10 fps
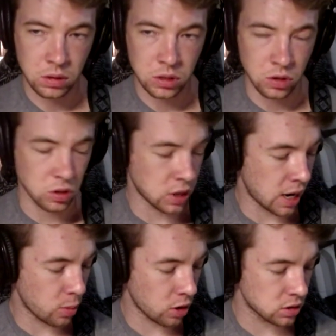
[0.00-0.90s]
so those
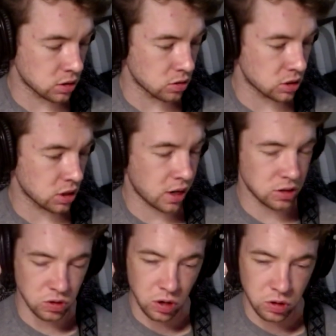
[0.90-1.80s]
hammer-ons, those
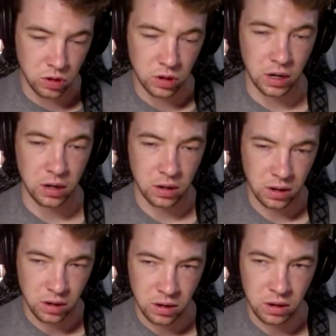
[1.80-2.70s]
slides, you can kind of,
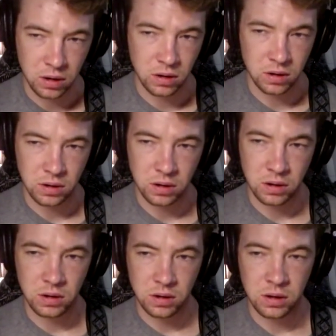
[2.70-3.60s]

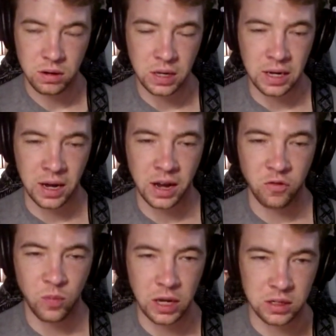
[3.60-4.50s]
it kind
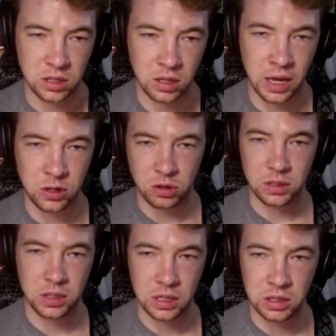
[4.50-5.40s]
of makes the
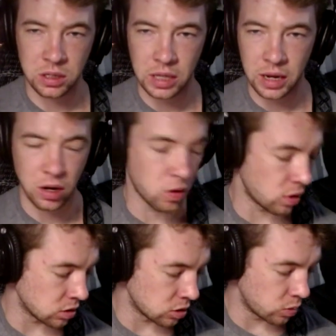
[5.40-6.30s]
entrance into that note
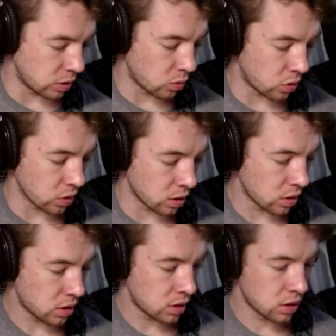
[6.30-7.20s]
a little bit more
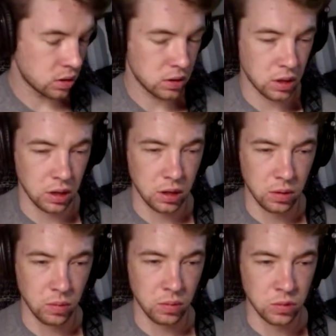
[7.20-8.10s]

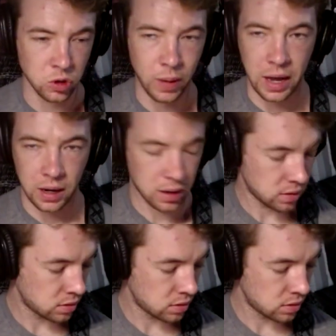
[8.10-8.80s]
dramatic.